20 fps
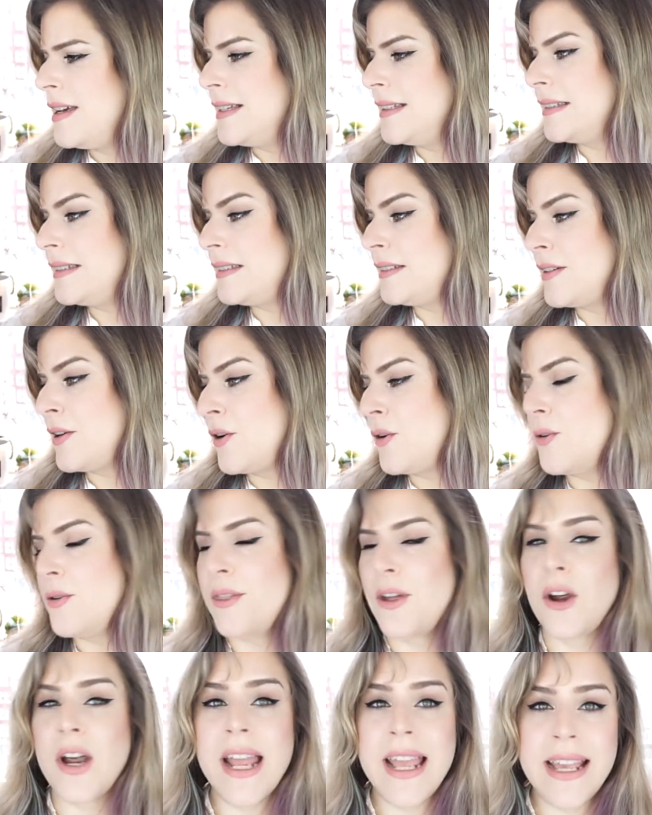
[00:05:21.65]
So
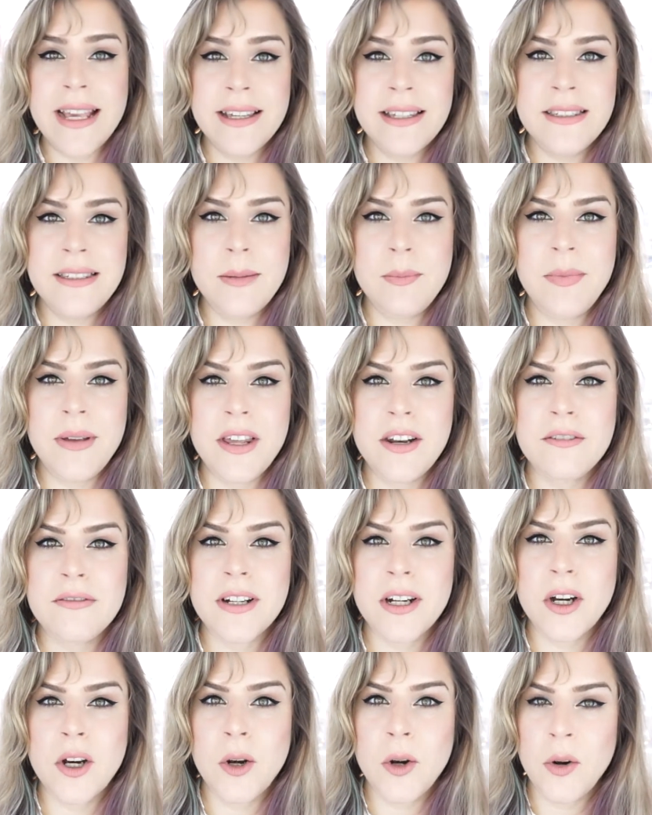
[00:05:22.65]
there is a bit of a
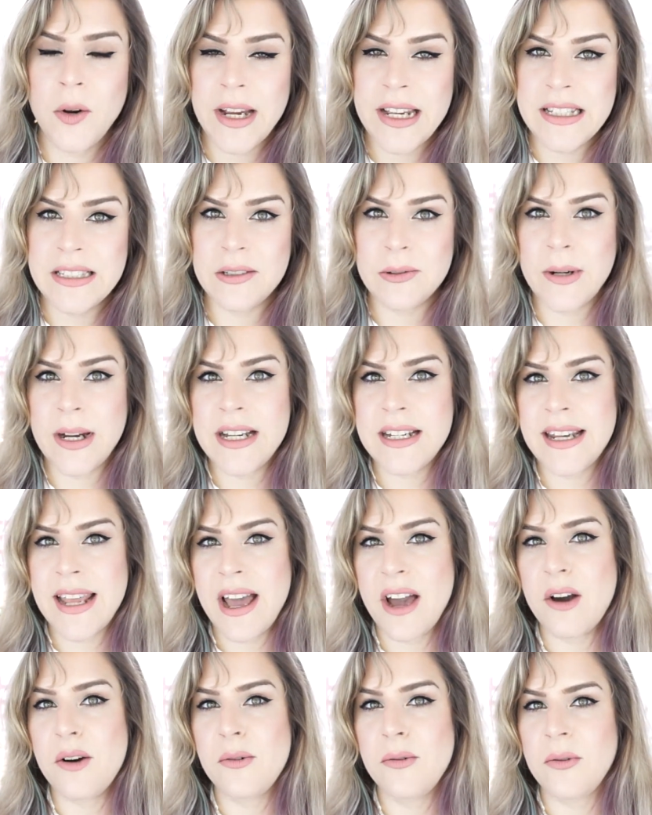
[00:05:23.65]
craze right
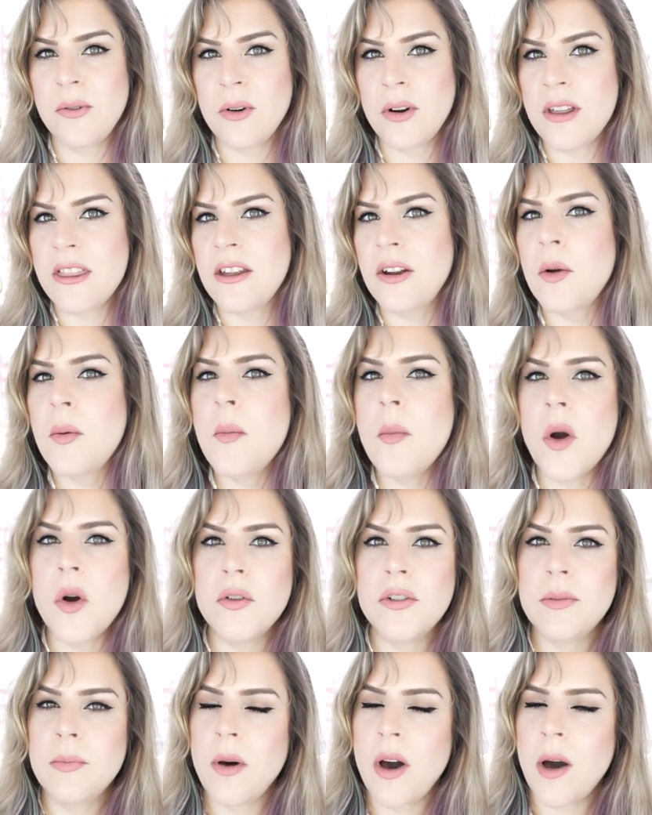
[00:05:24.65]
now for their
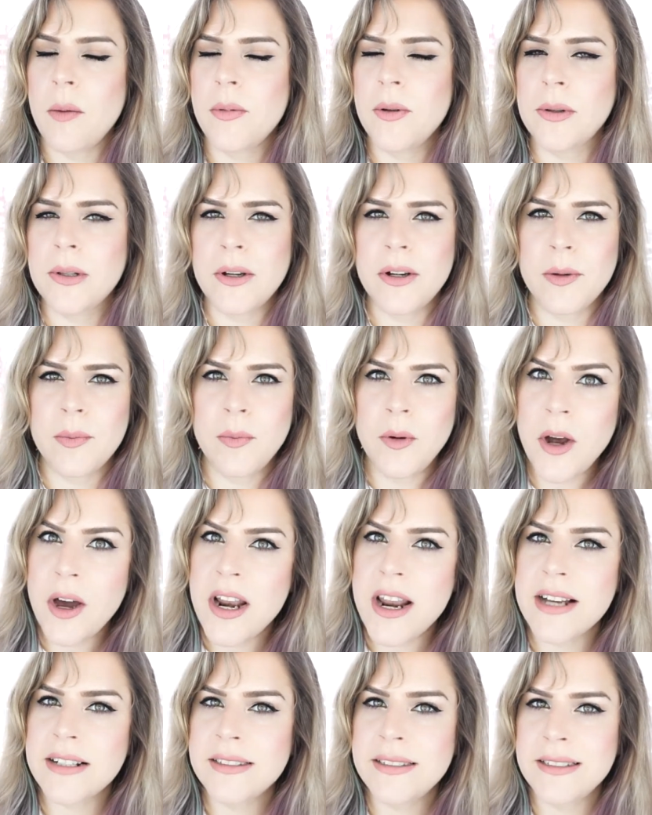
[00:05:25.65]
most popular
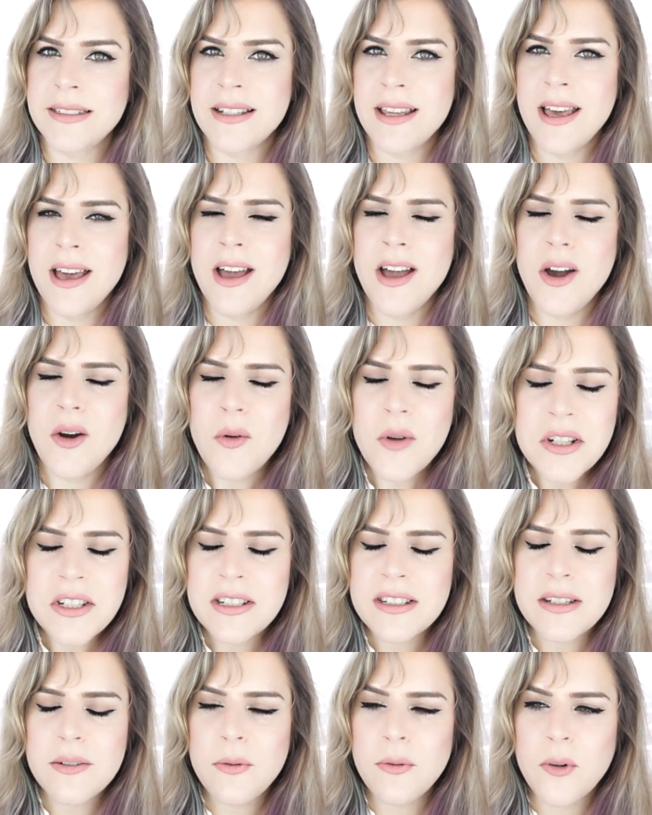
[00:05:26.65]
products, which
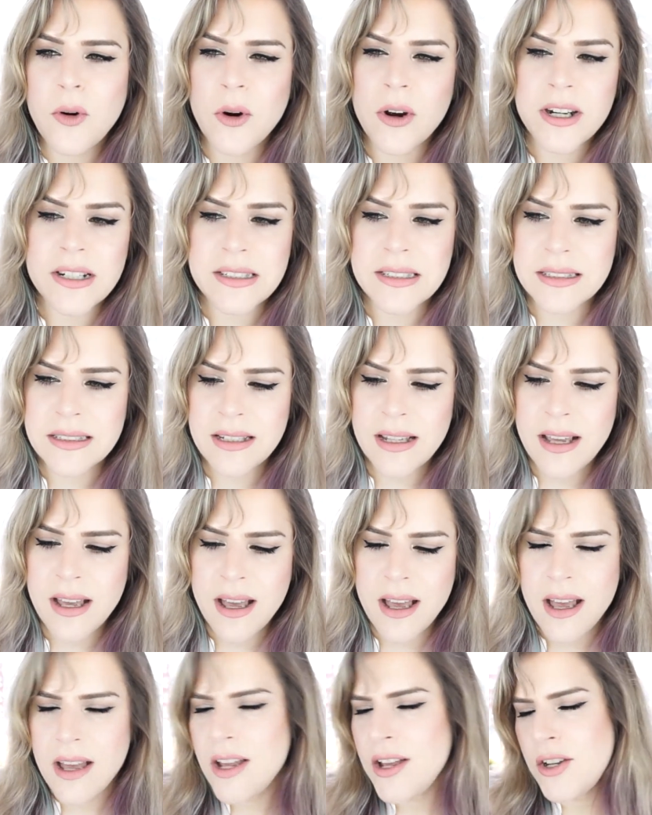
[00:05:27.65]
is of course
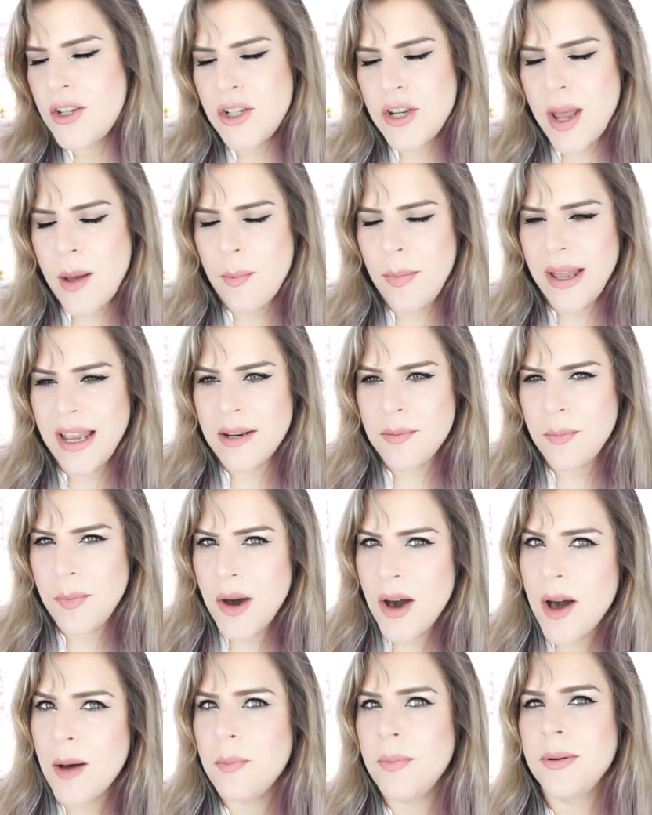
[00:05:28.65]
Champagne
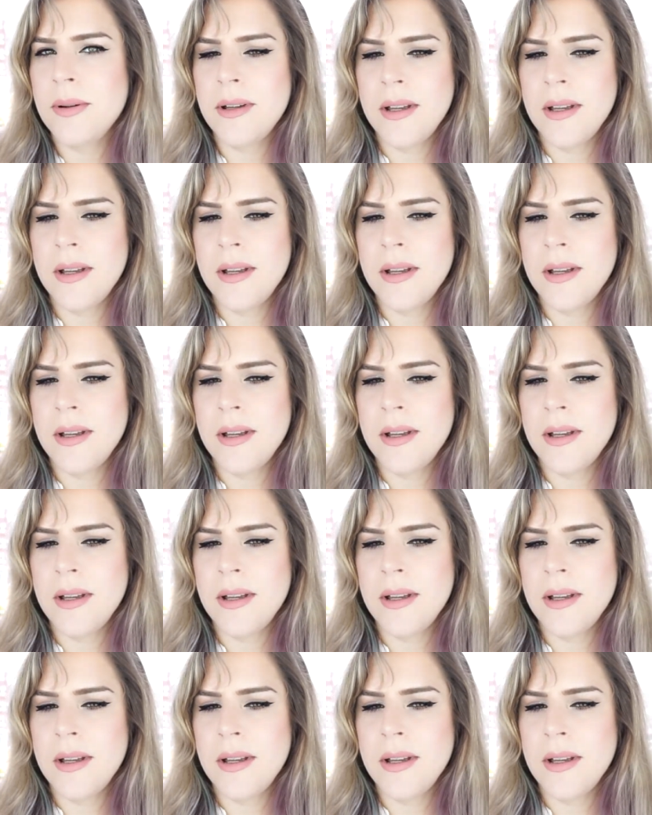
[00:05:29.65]
Pop.